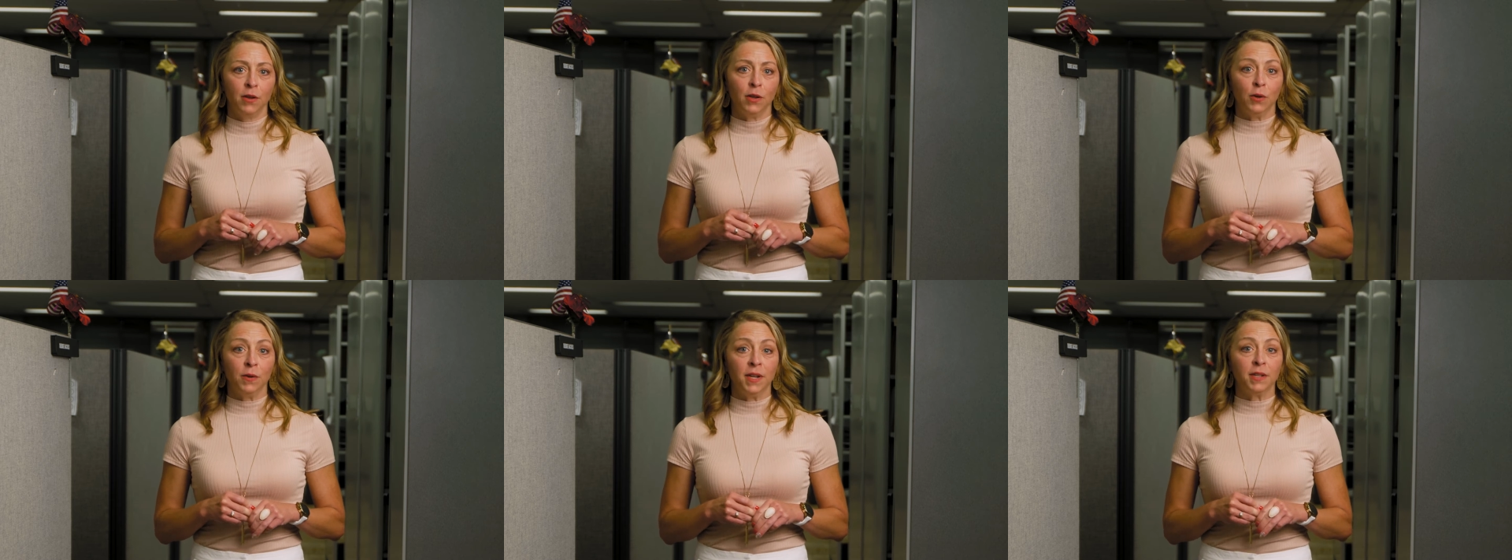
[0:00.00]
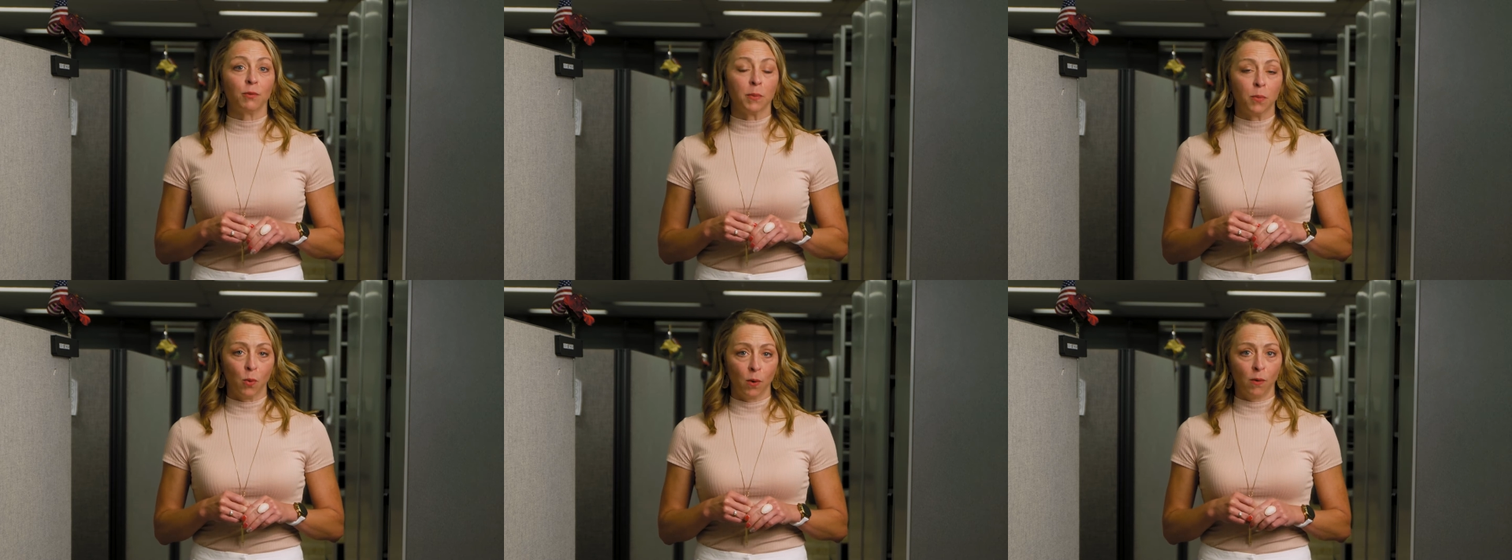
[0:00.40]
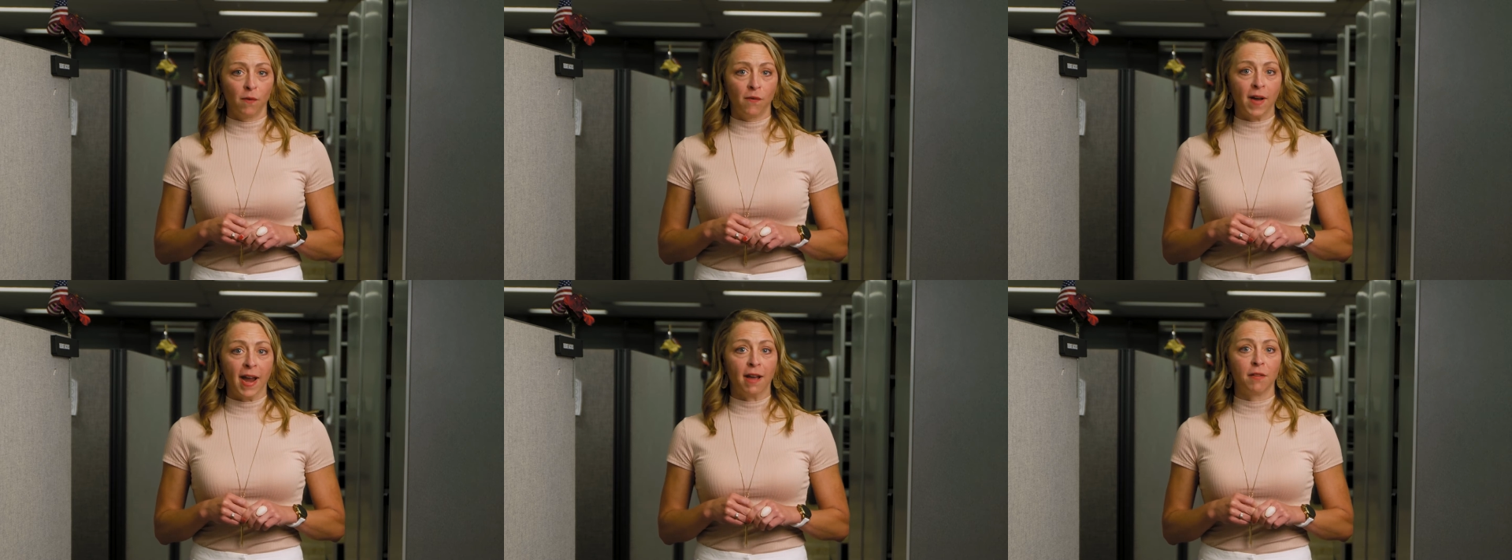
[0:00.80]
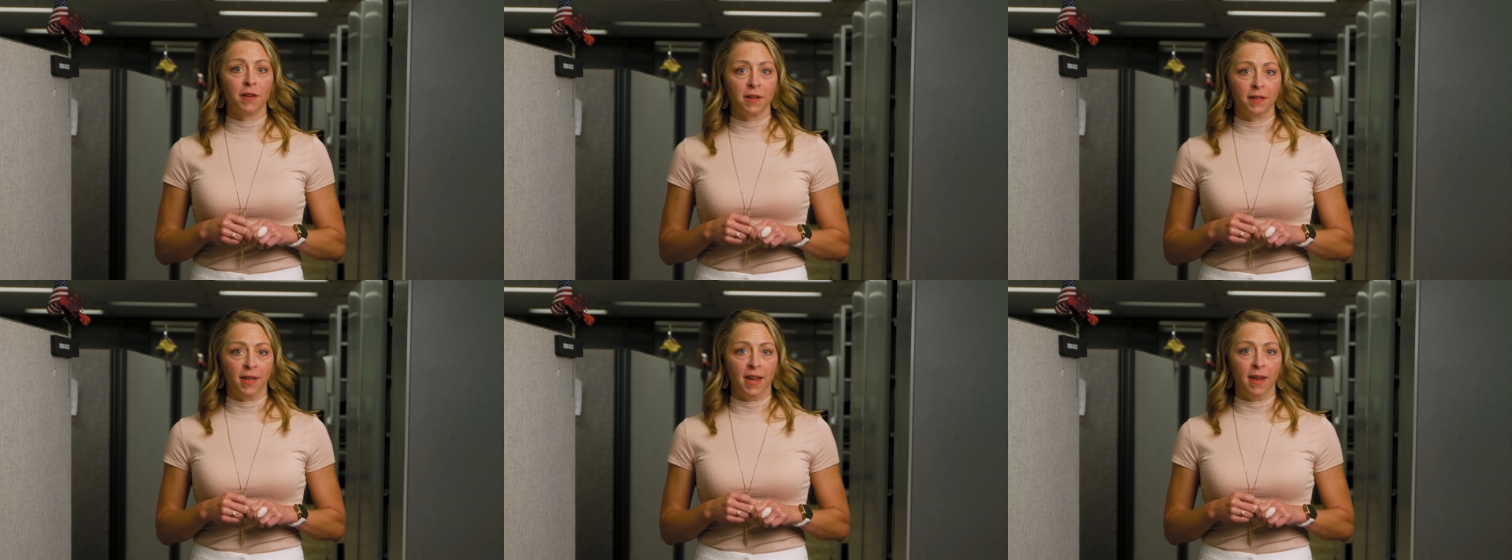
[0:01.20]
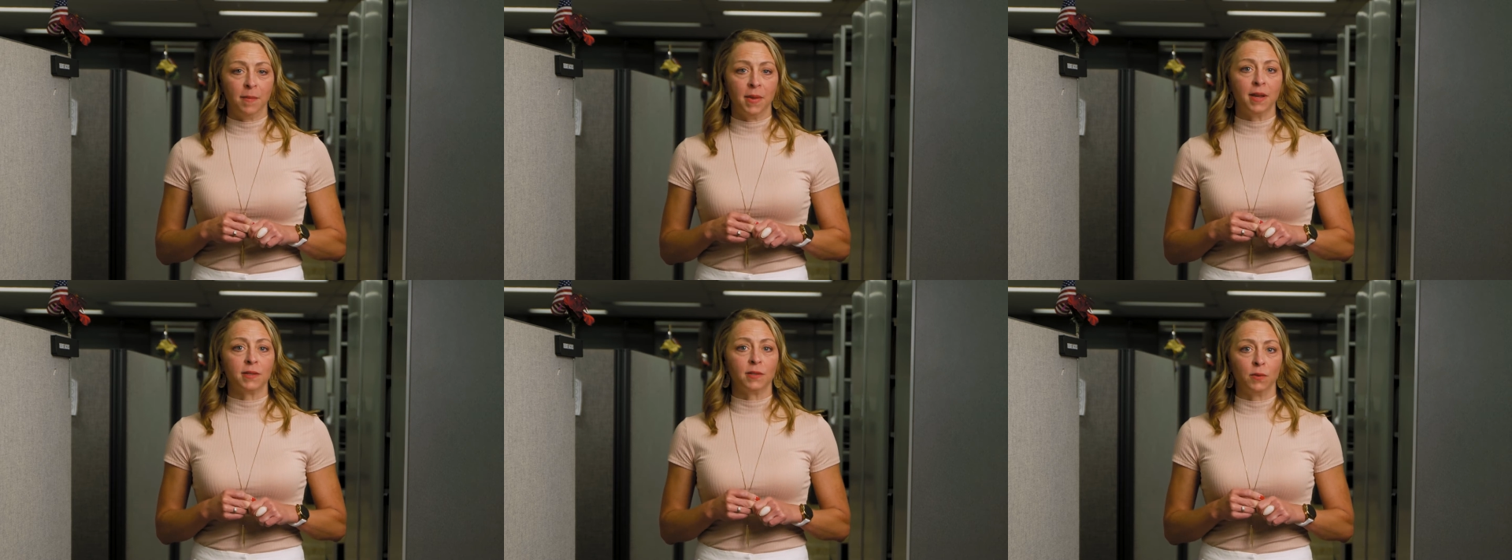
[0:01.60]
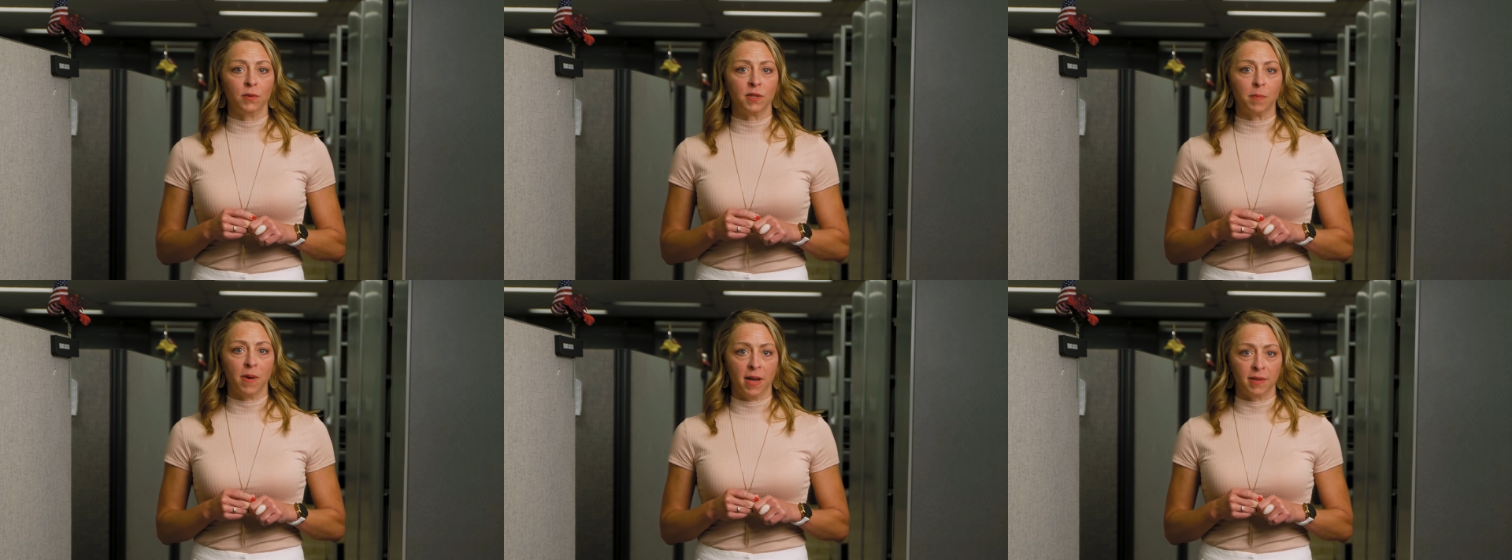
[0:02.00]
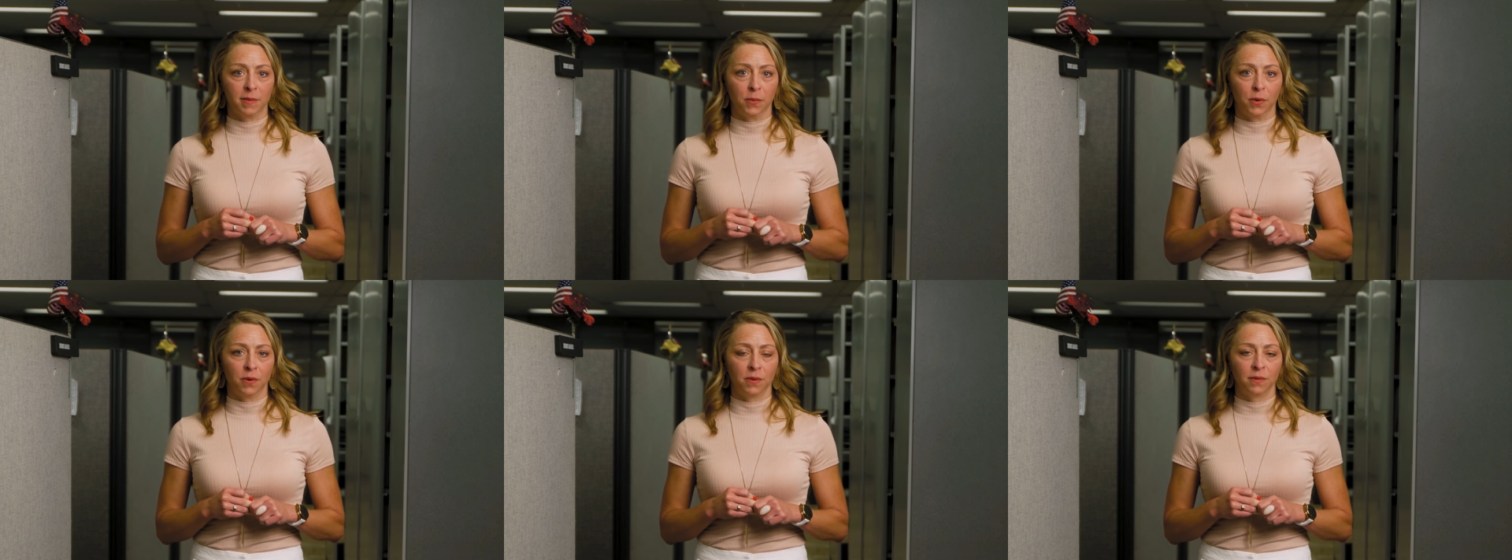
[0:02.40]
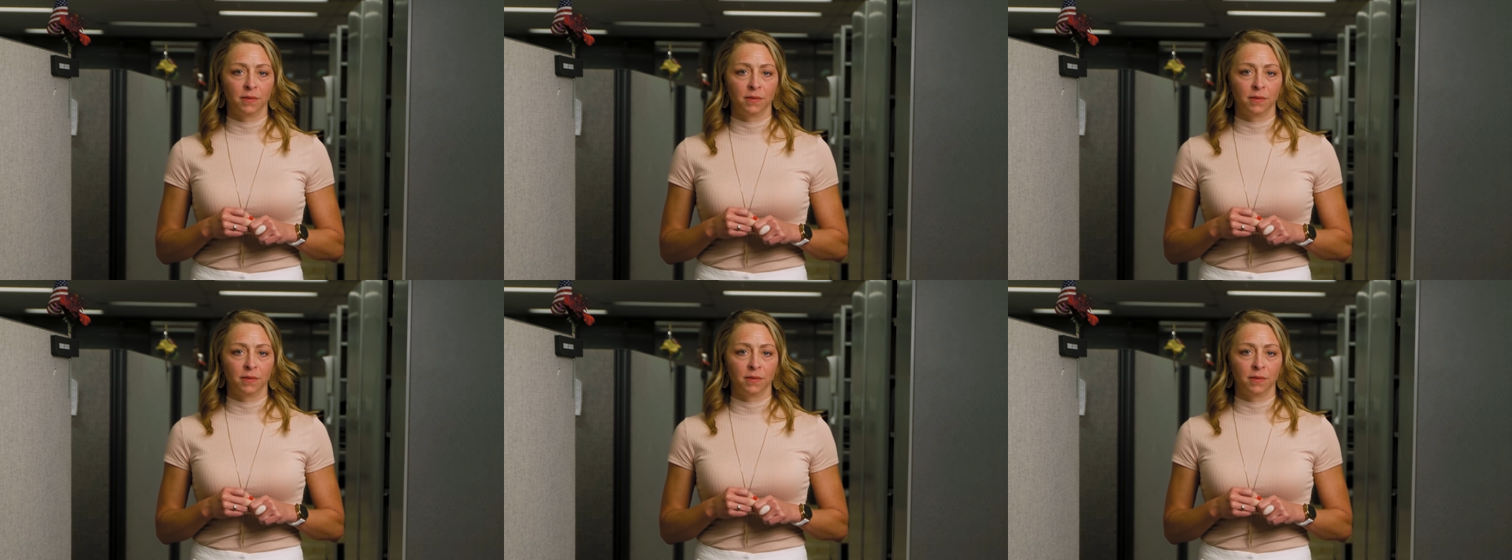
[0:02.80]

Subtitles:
you need to report or file a claim as soon as possible.